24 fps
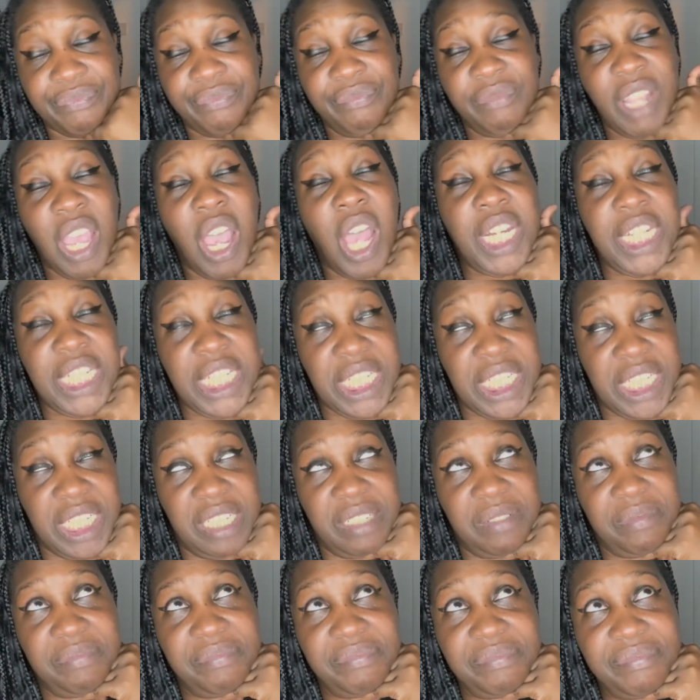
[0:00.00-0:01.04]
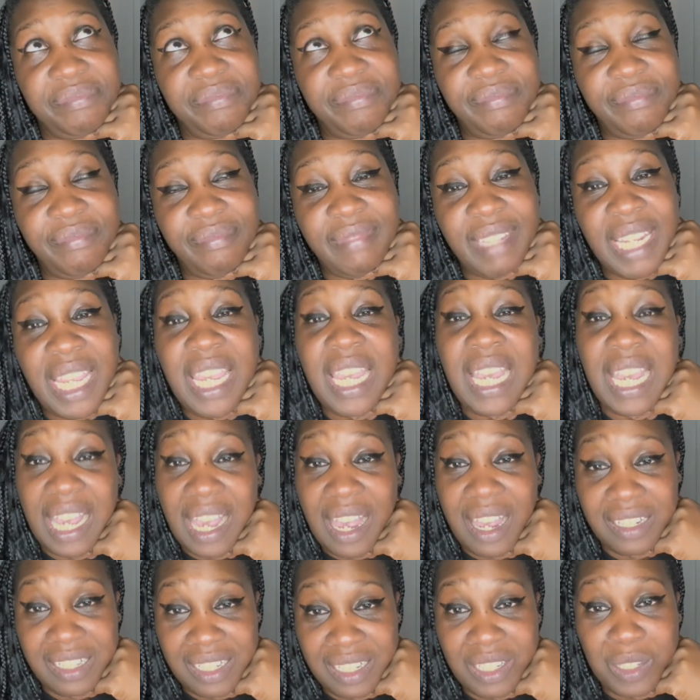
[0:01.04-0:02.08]
I
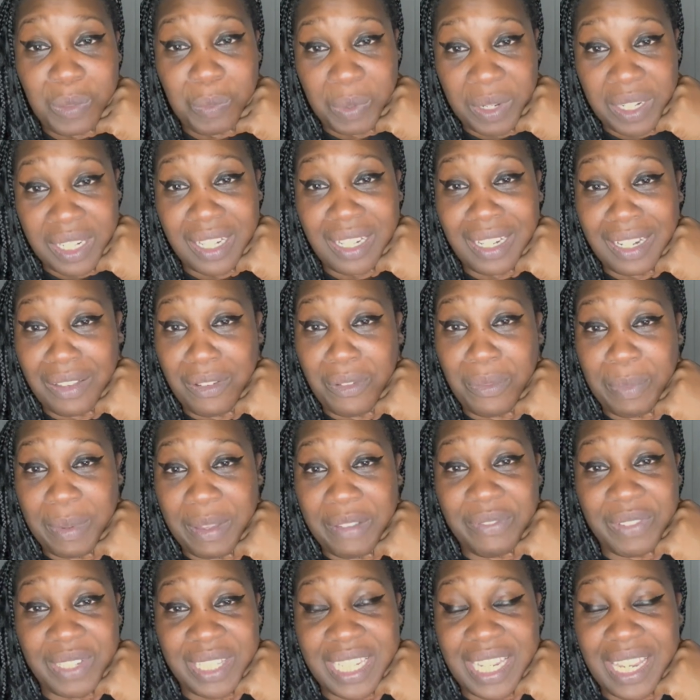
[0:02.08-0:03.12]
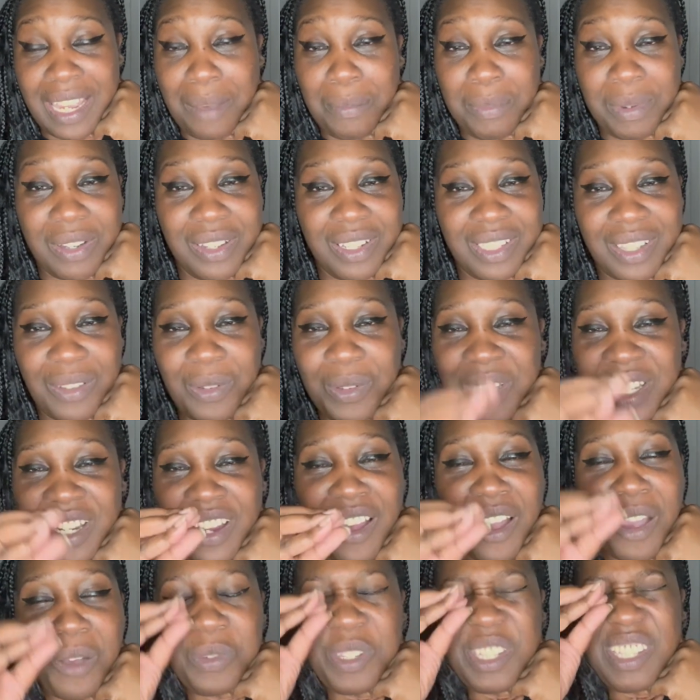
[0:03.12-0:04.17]
did spring a little bit of a tear because I was like,
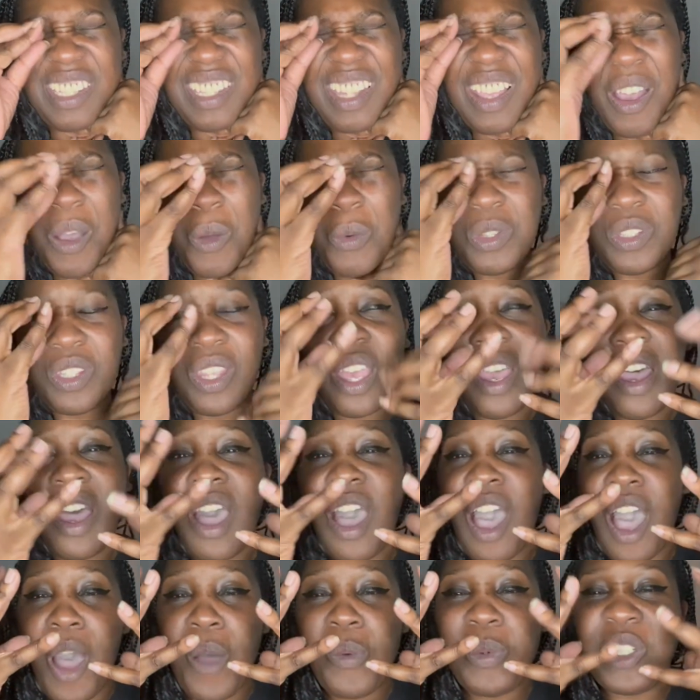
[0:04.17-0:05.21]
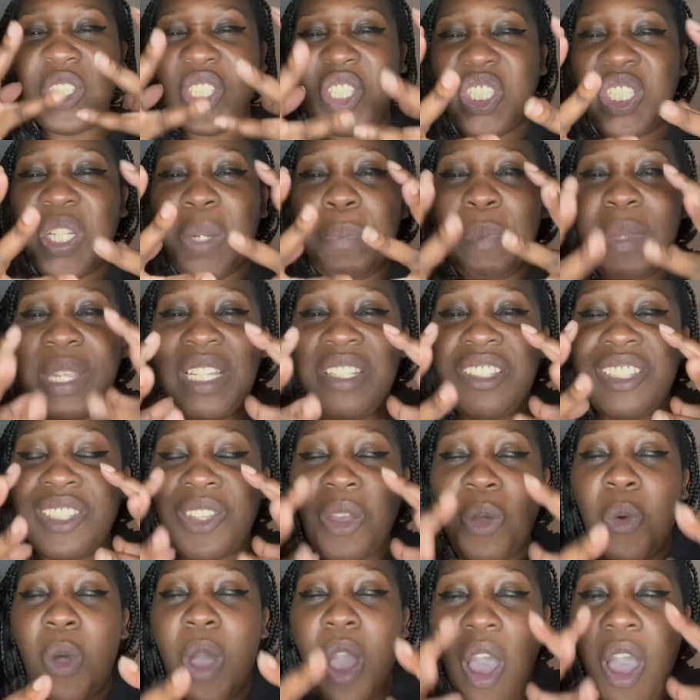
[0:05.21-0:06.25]
I was shipping
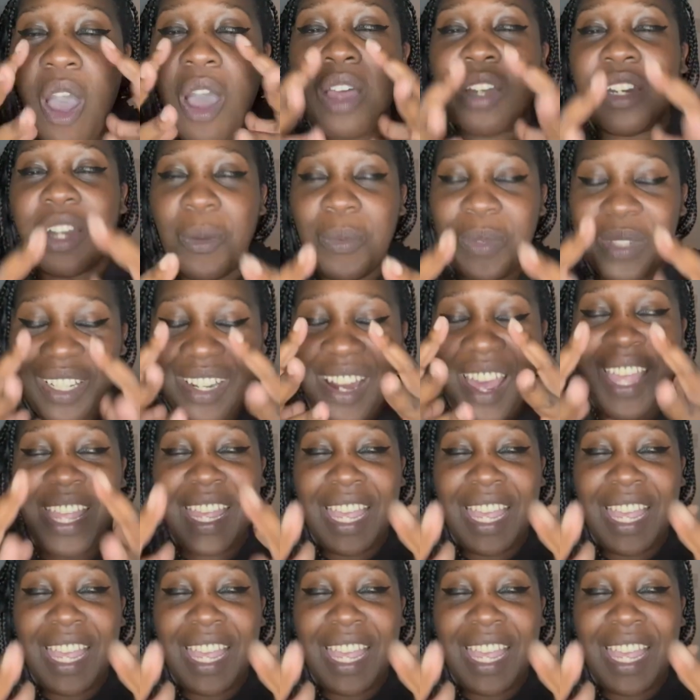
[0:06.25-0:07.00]
so hard. I was like